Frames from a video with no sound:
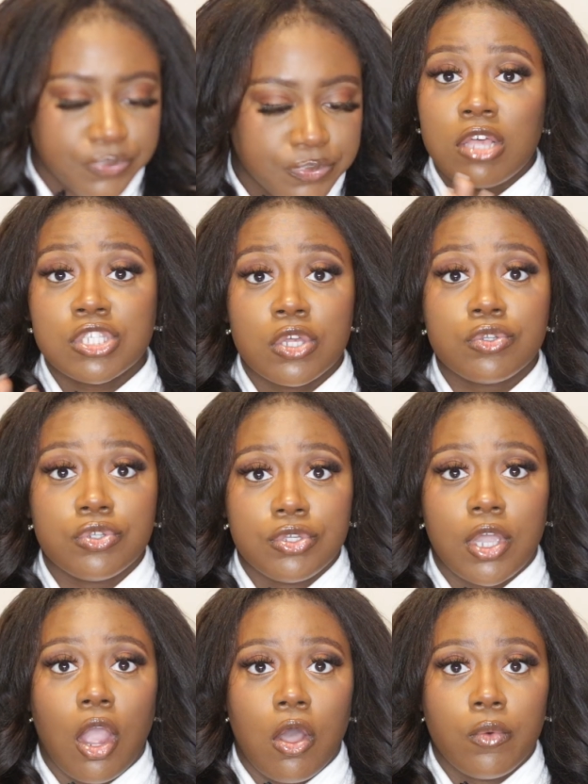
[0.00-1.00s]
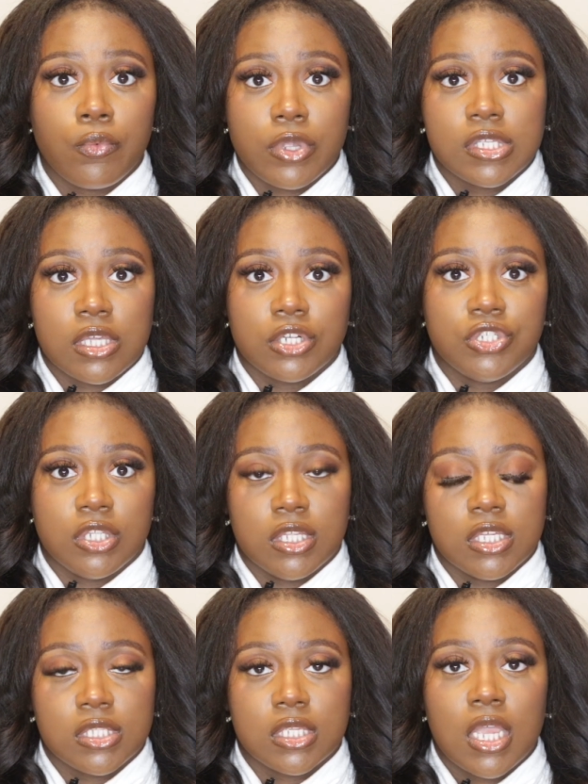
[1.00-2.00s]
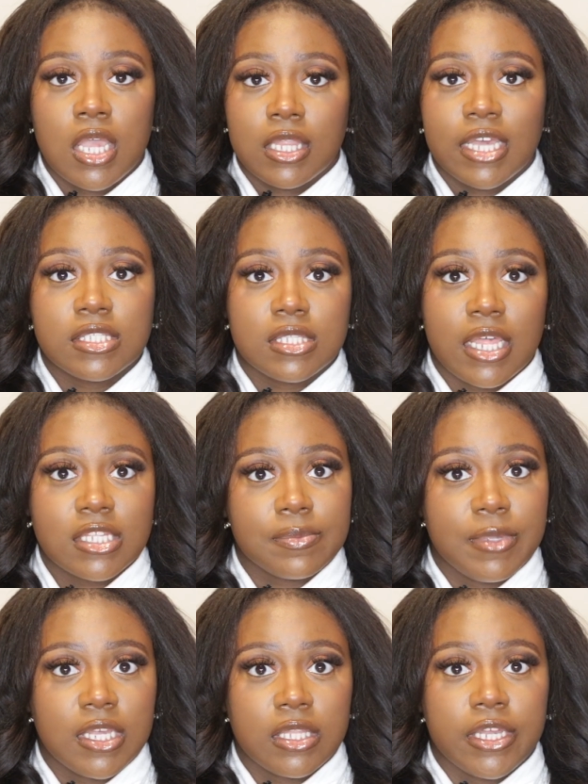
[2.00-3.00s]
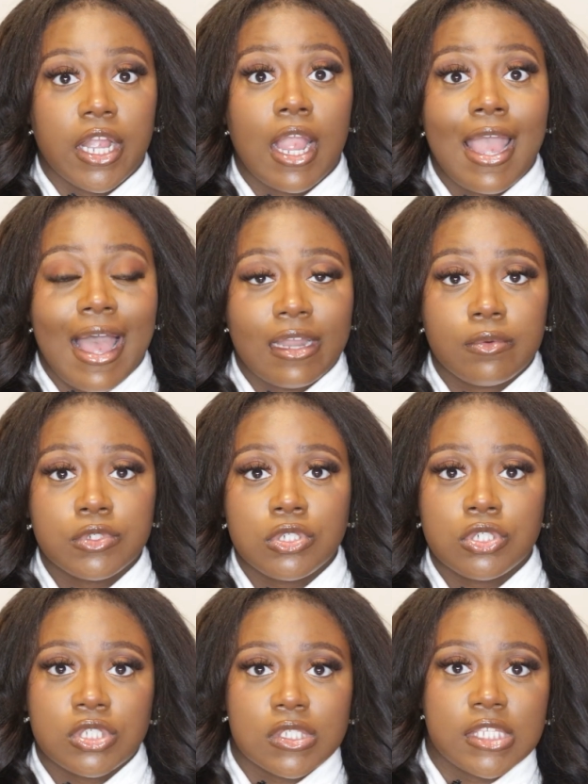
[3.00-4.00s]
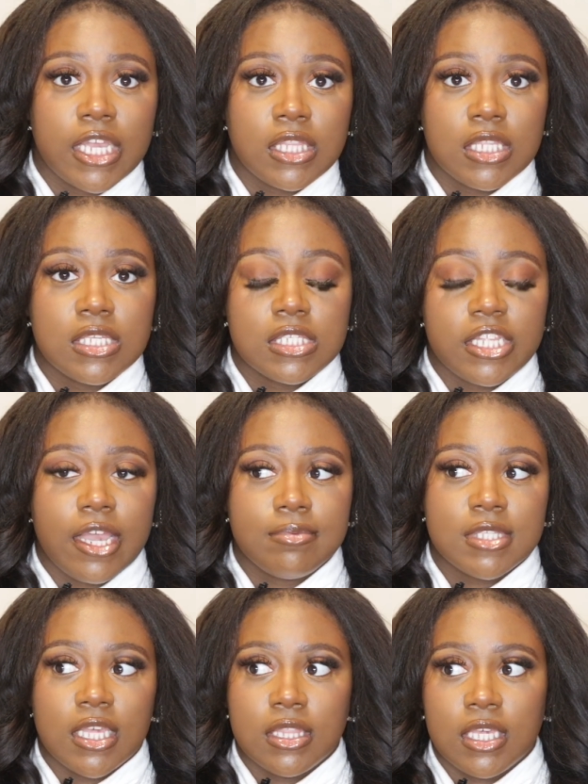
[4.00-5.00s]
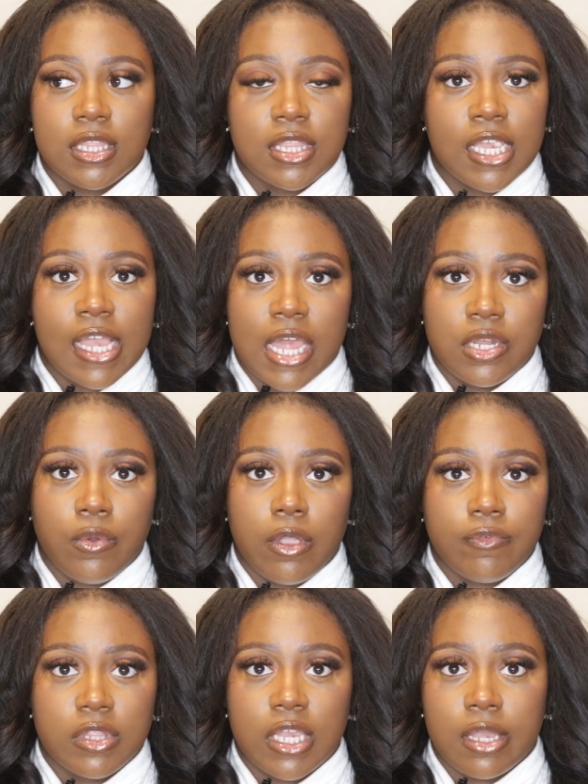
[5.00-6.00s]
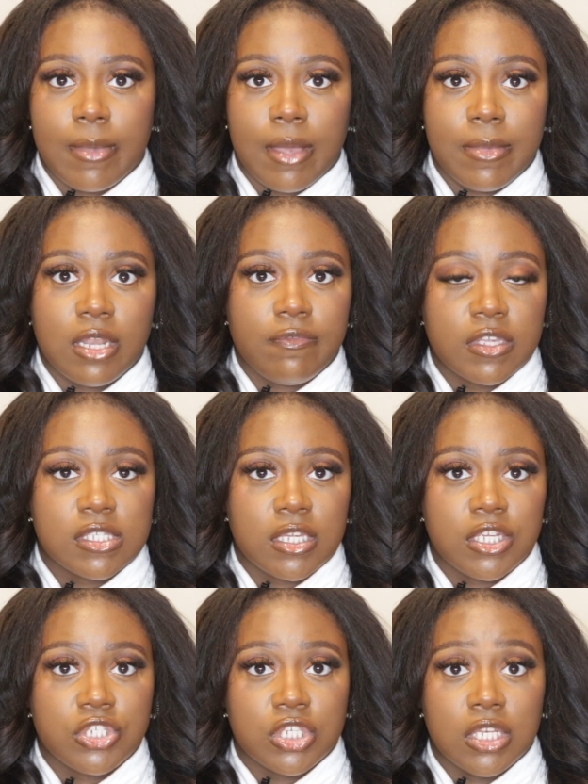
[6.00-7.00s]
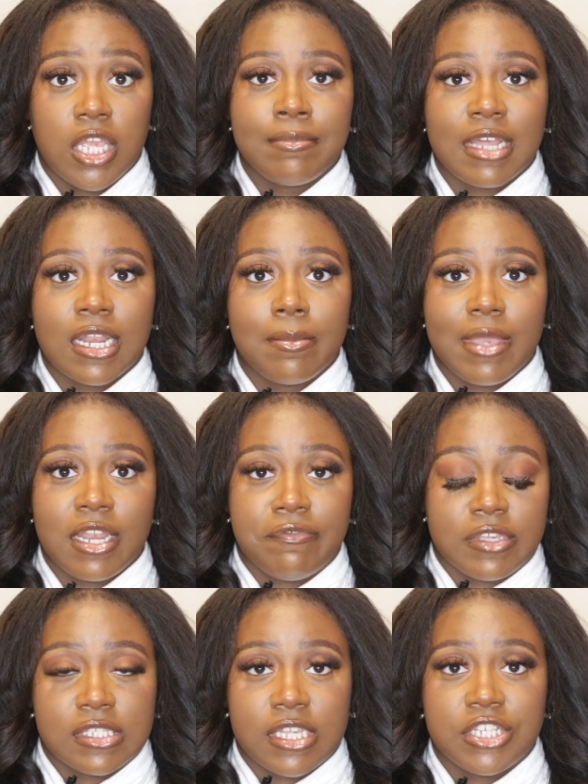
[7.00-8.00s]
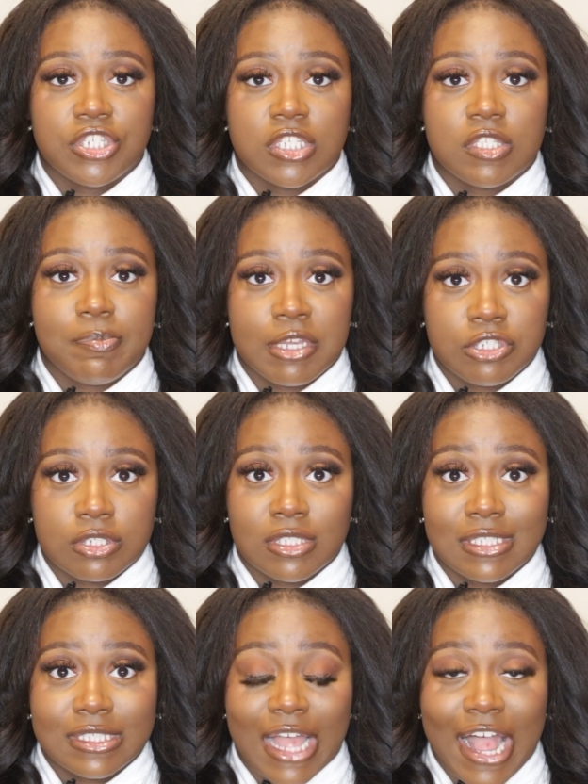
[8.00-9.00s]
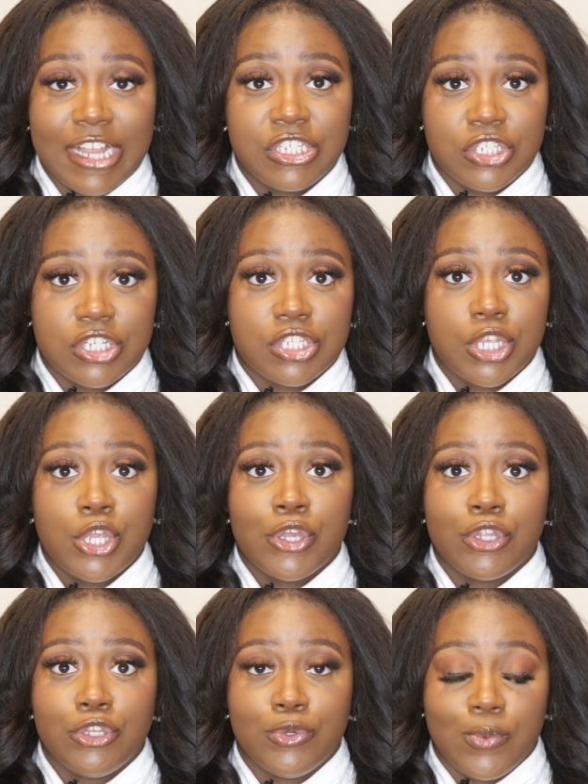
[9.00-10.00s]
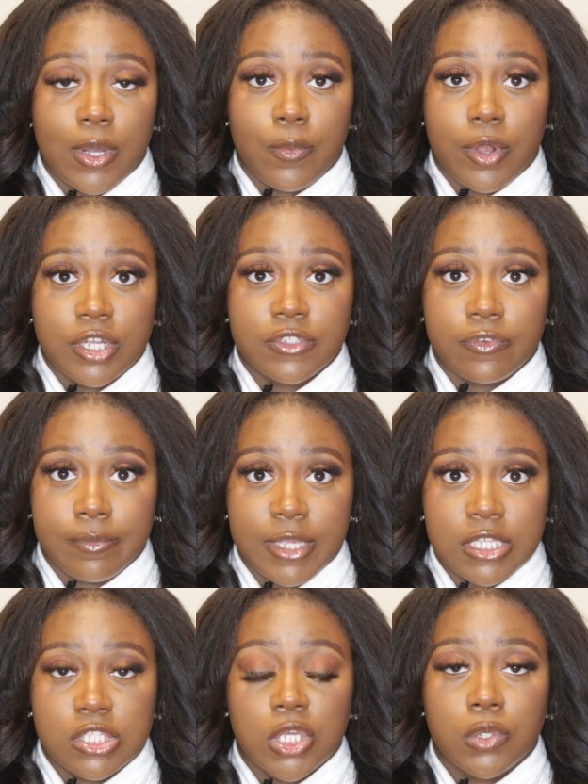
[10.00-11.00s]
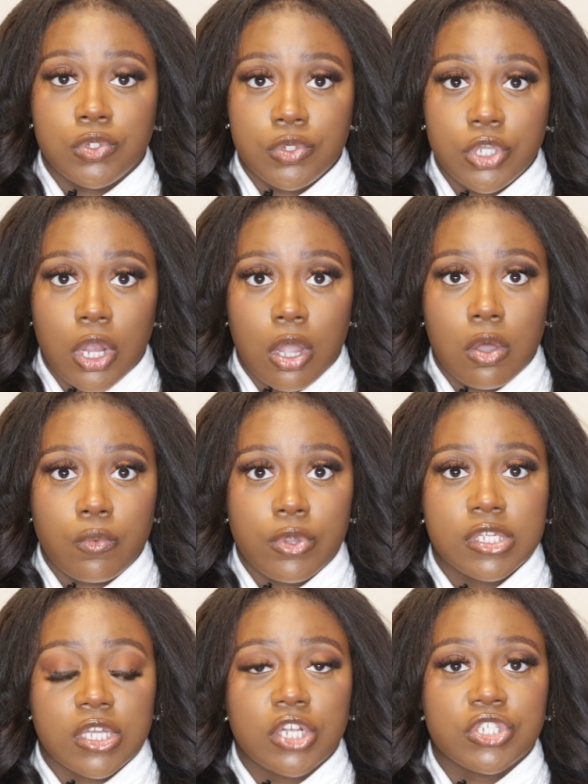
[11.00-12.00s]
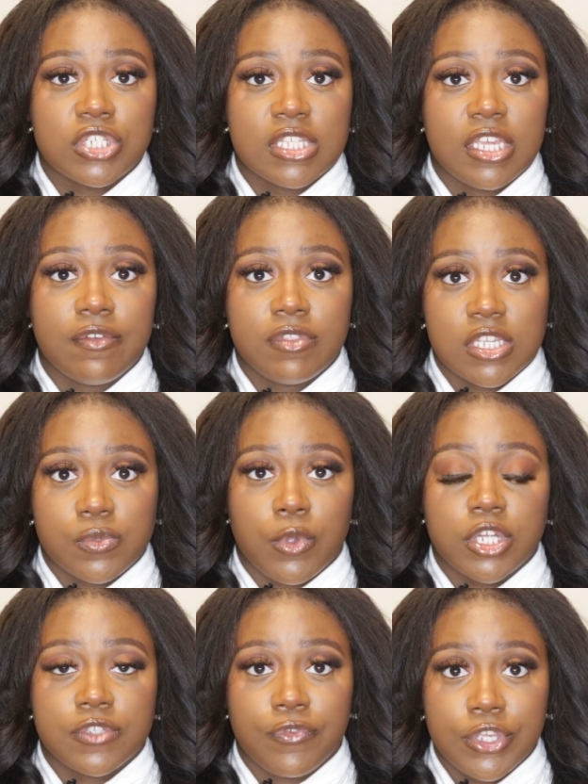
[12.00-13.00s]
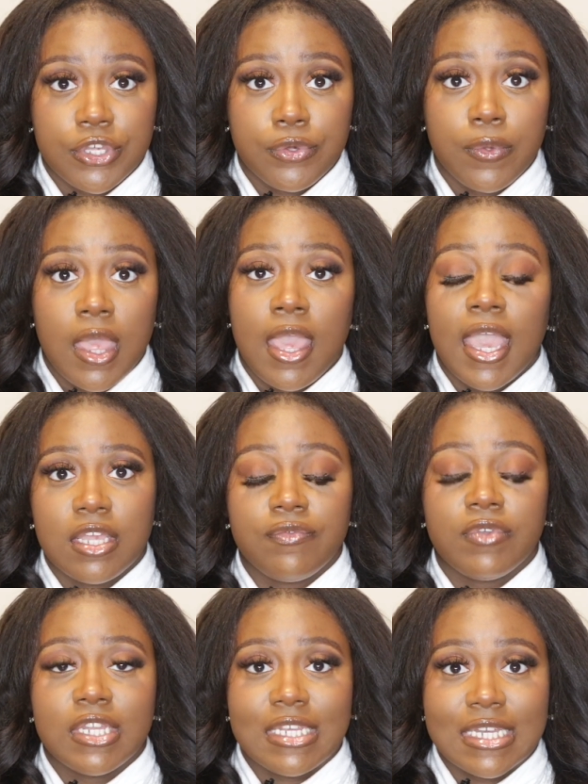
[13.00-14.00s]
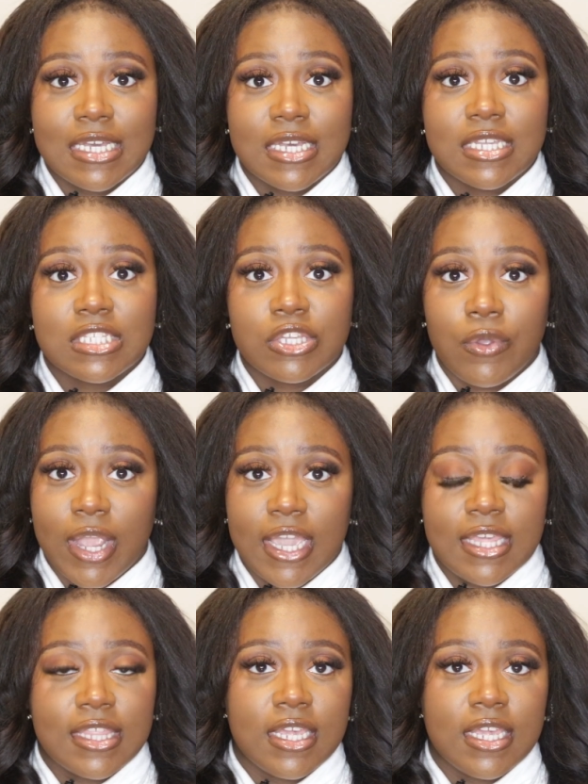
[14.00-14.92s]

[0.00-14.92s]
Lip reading: Also, do your own research in this. Let's be clear. I don't want you to just take these steps and then think I know everything about manifestation. I'm not a manifestation specialist. I just do what works for me. So do your own research and see if this works for you. If it does, great.